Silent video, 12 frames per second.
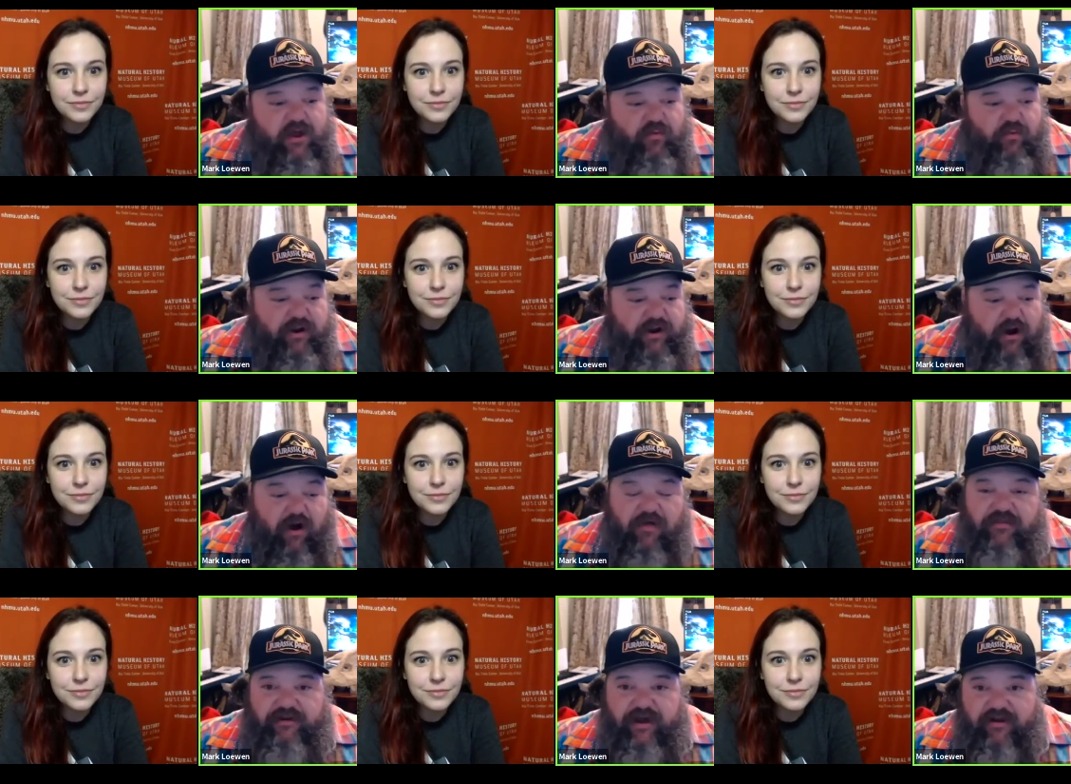Speaker 1: when all
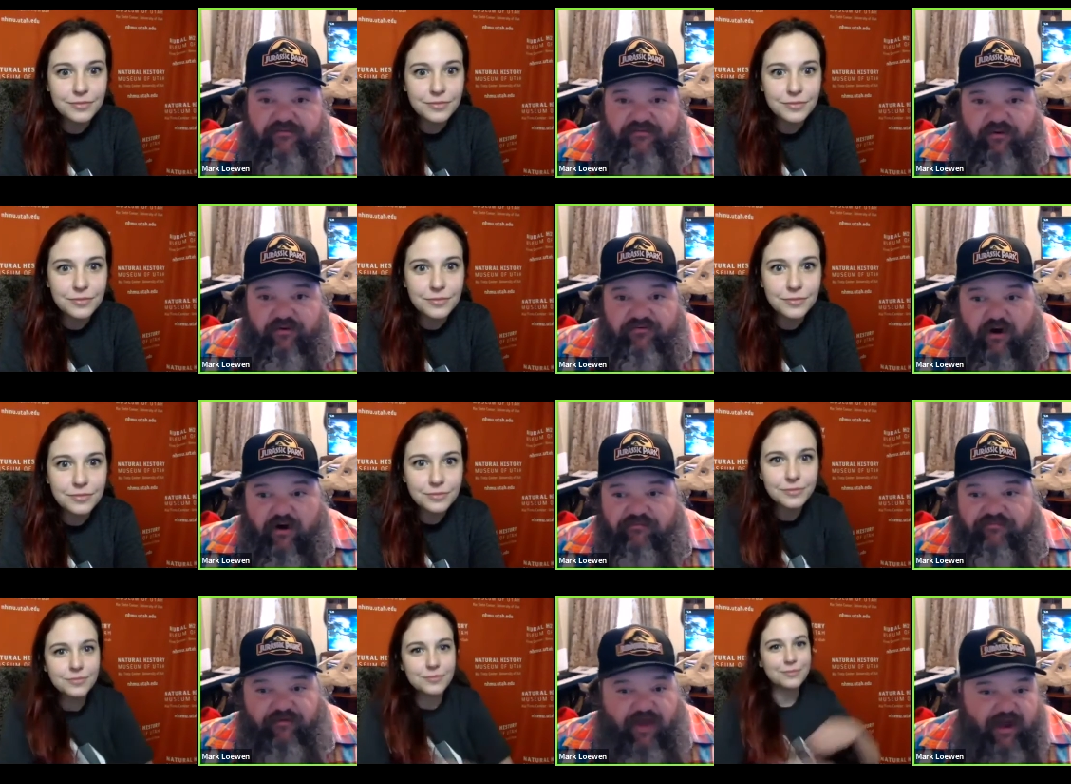the dinosaurs are
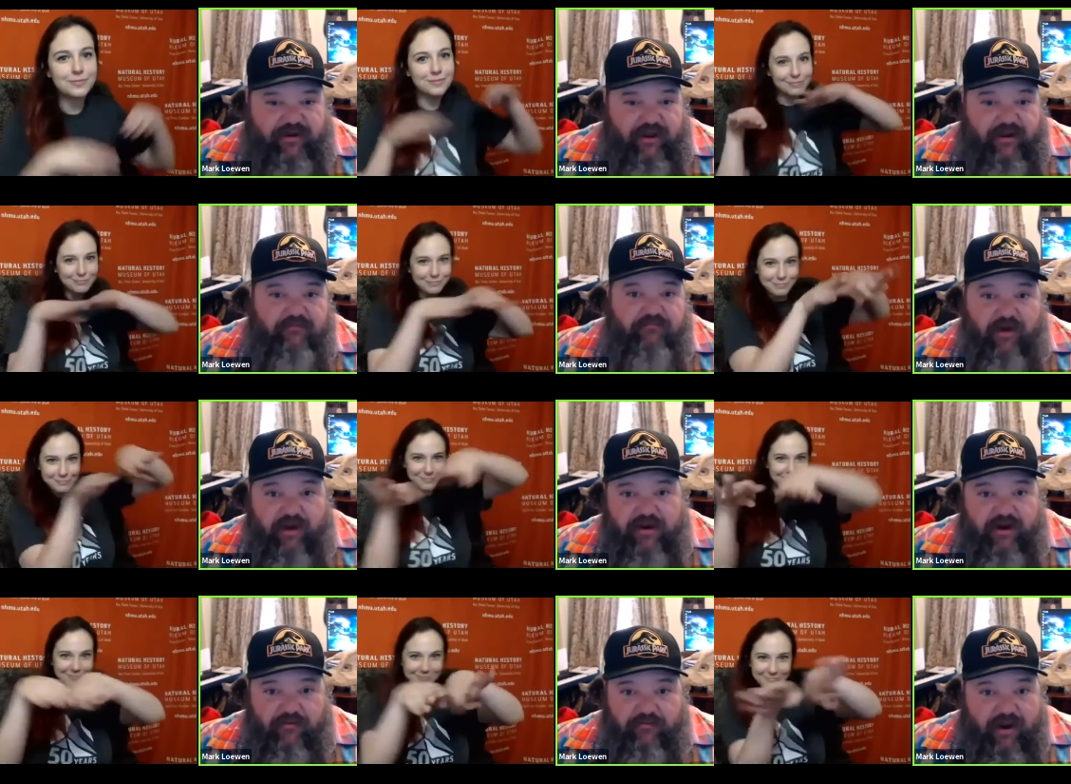flocking and
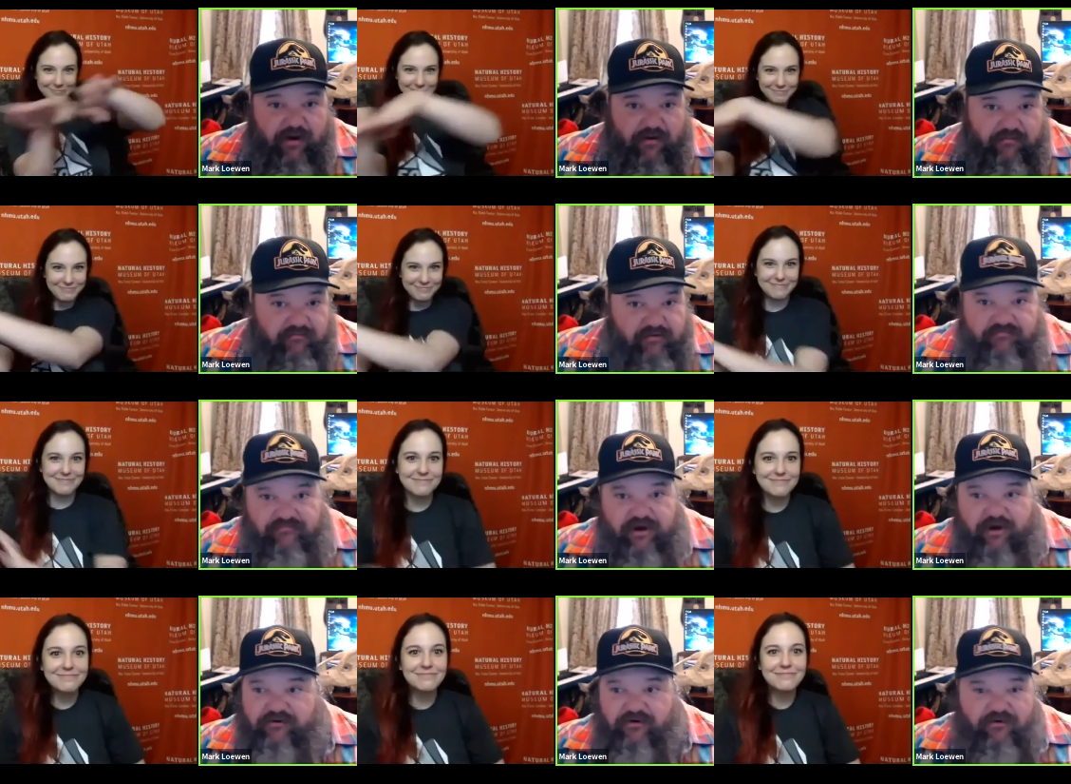running around
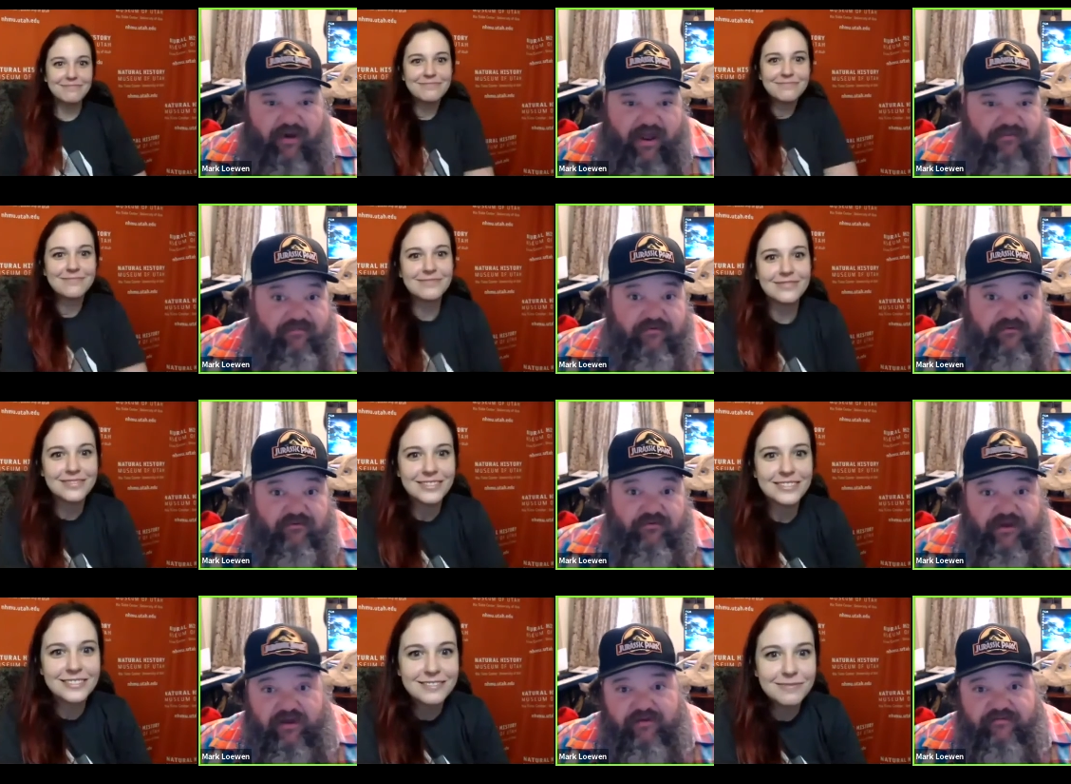Dr. Grant and the two
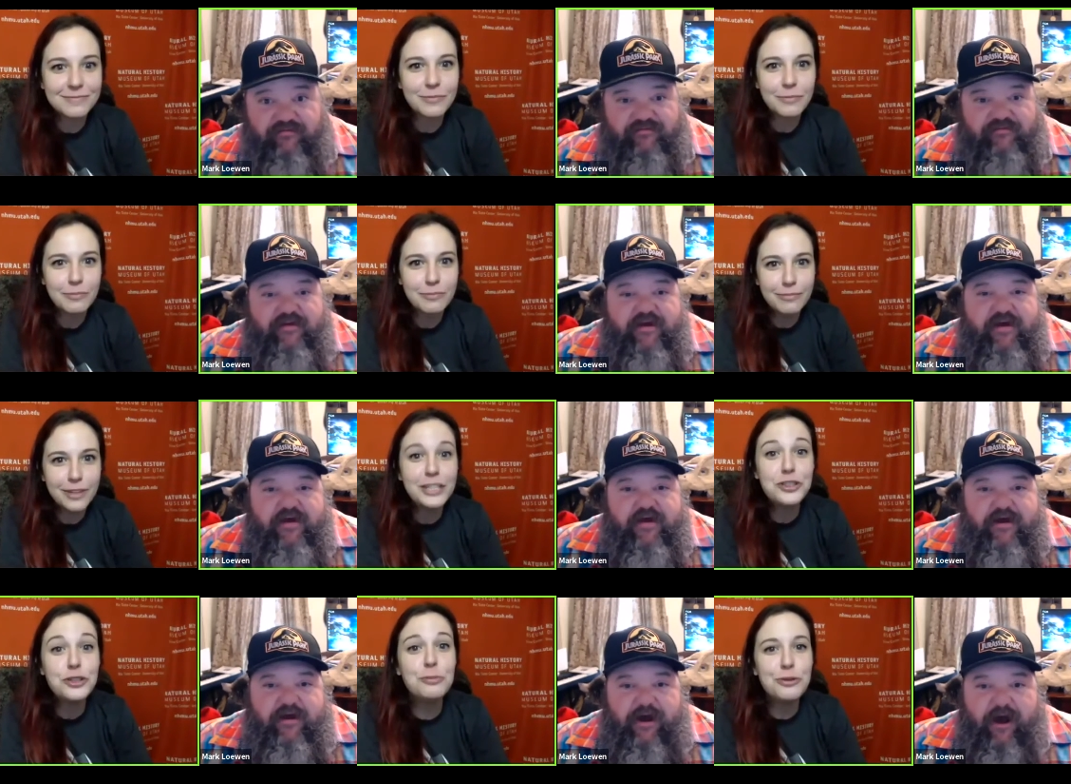kids,
Speaker 2: they
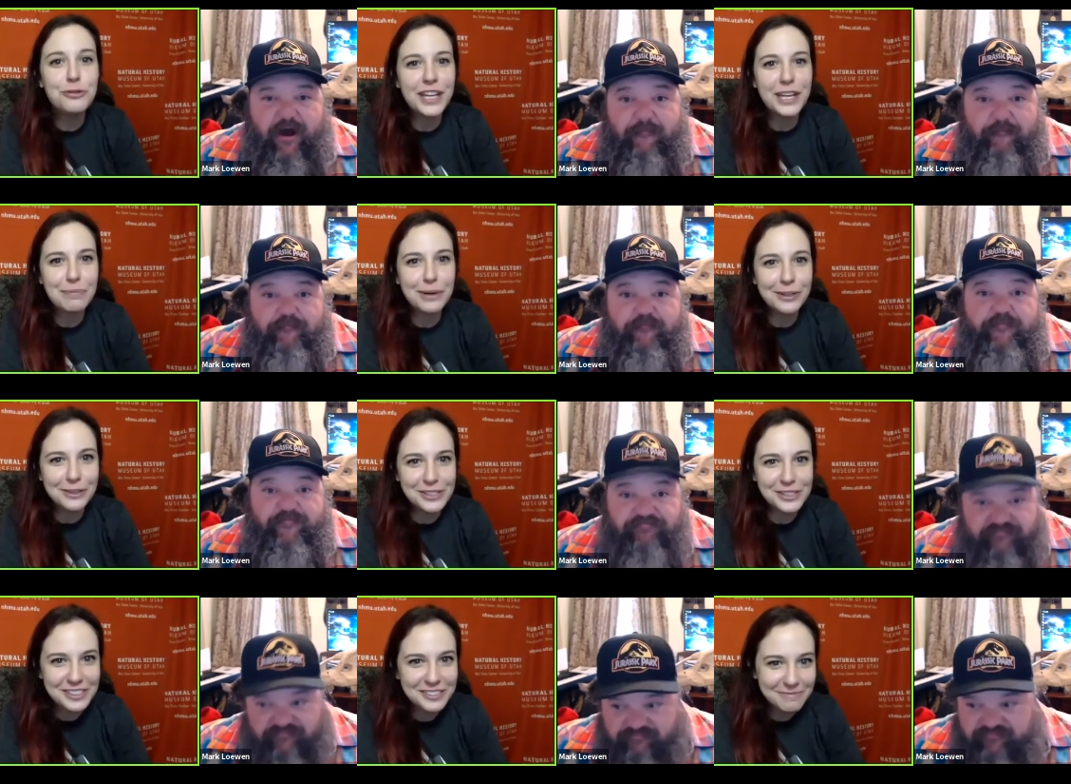do move um, like
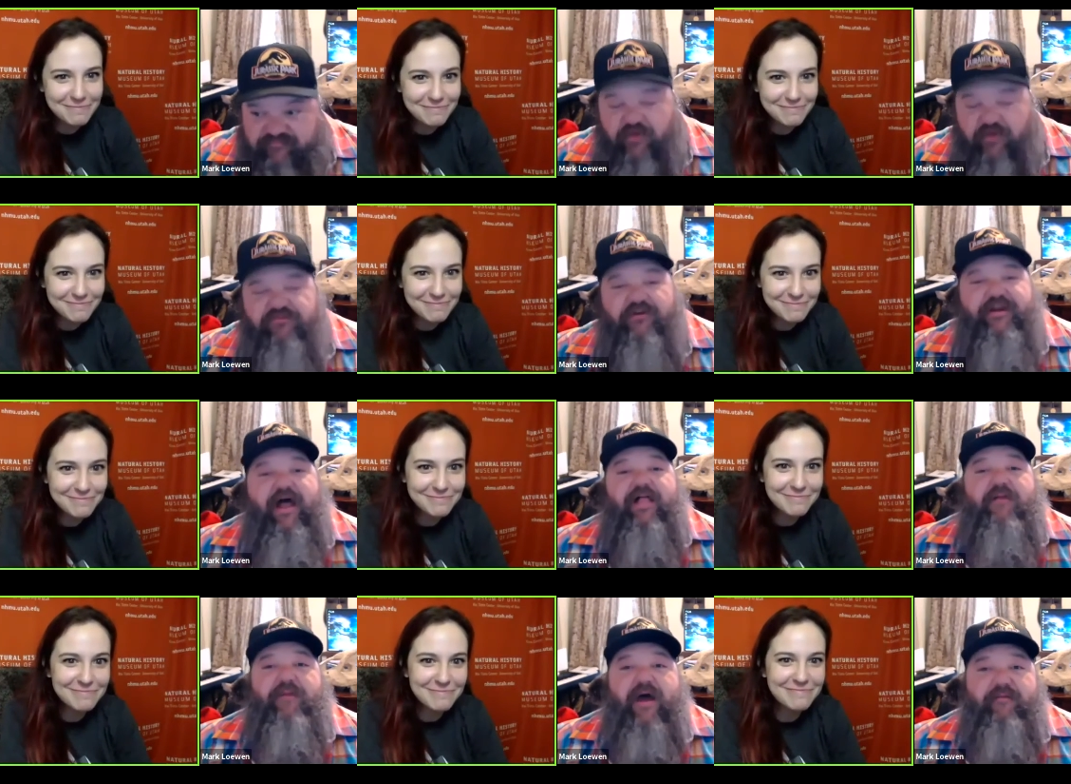birds.
Speaker 1: Those are
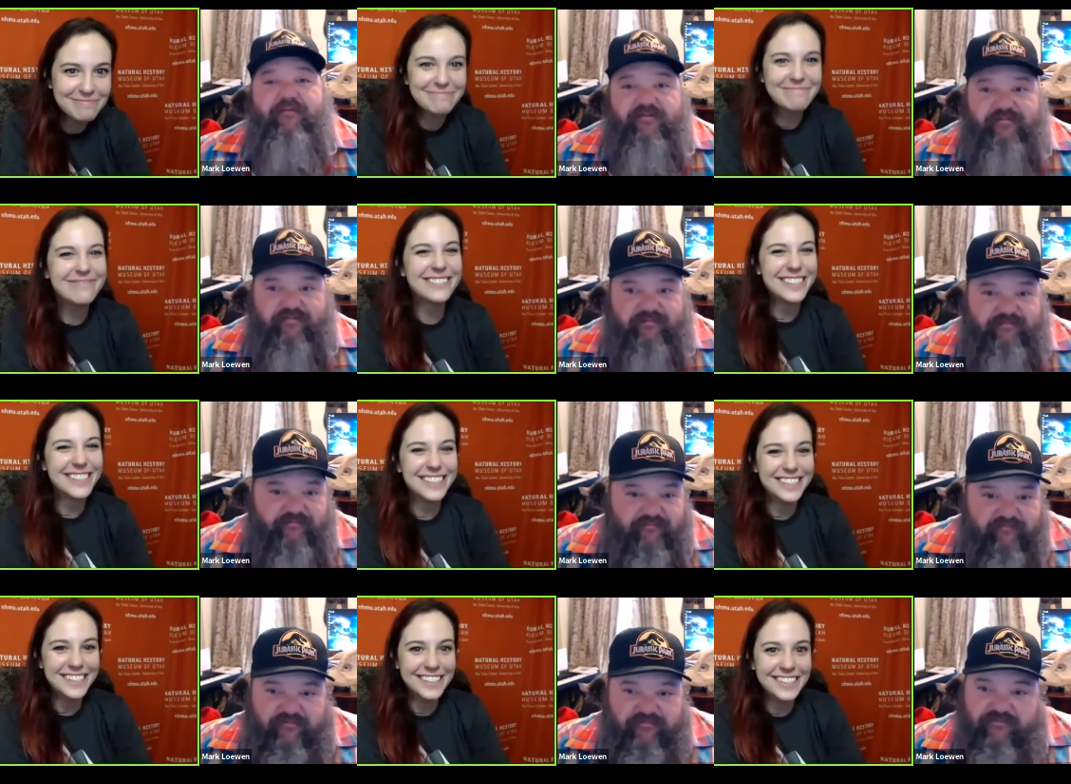Gallimimus.
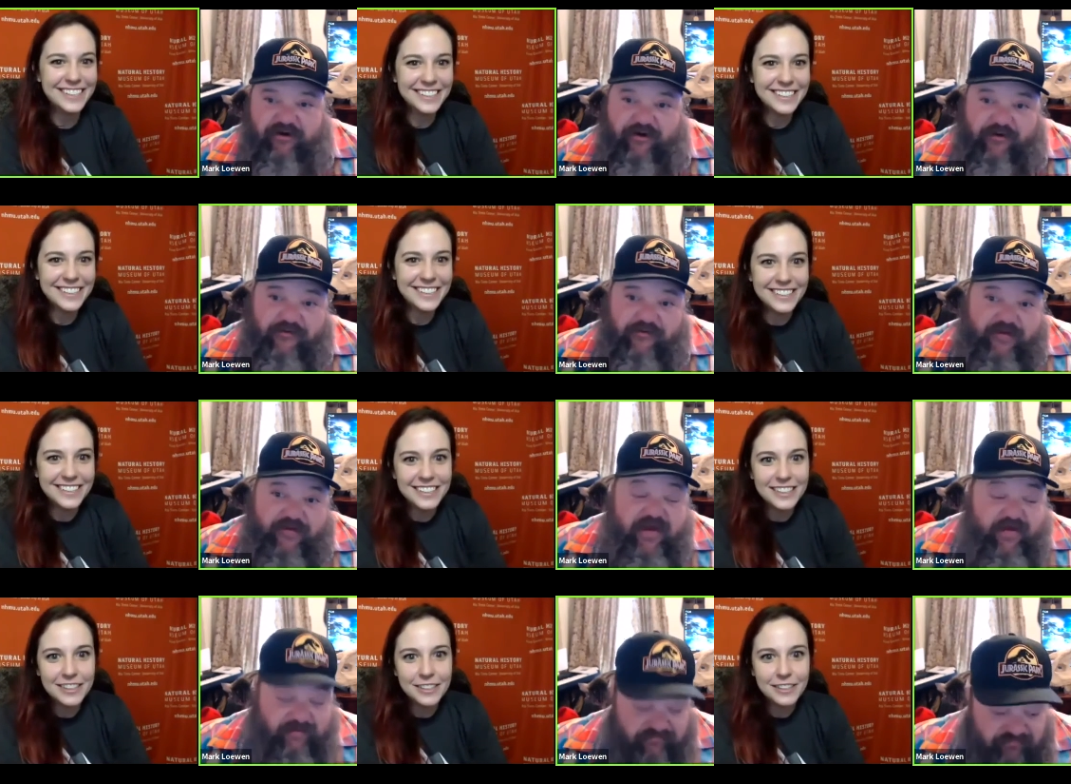So
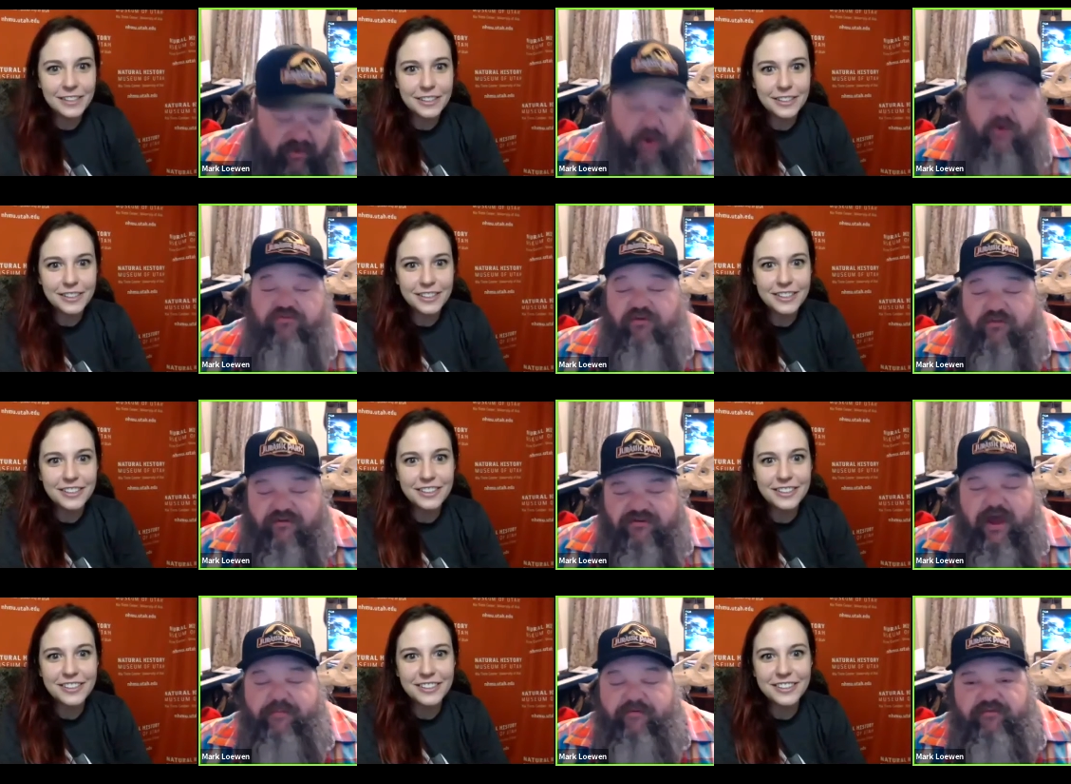those are the
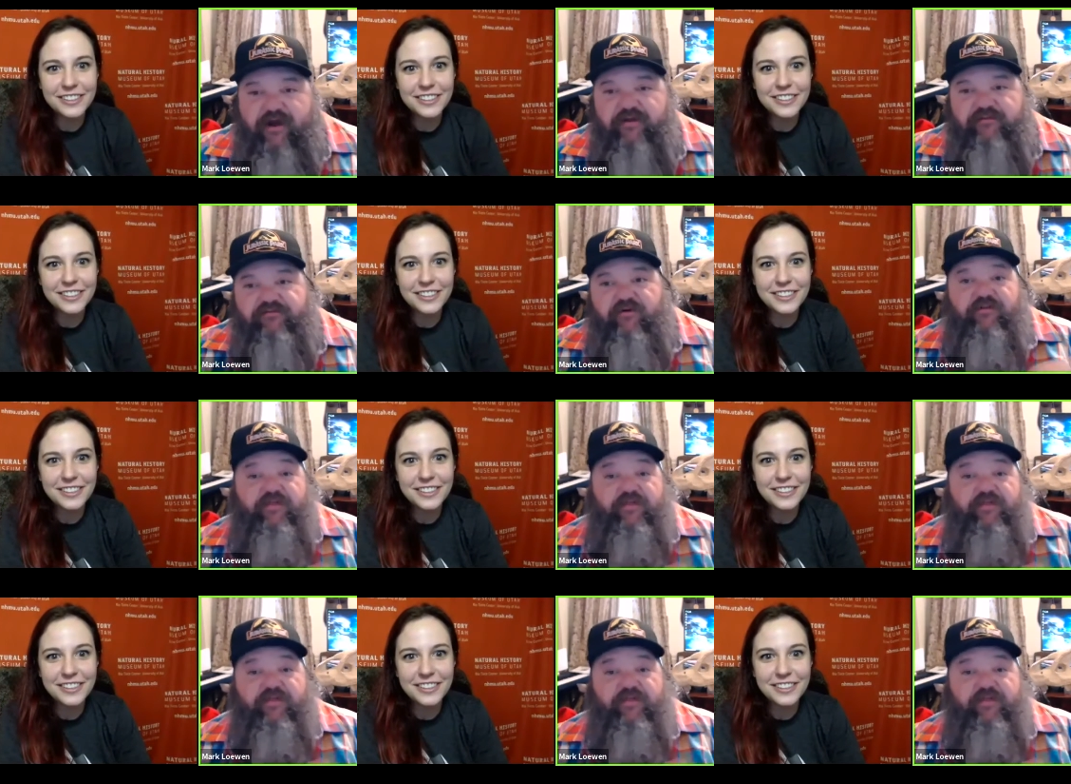type of dinosaur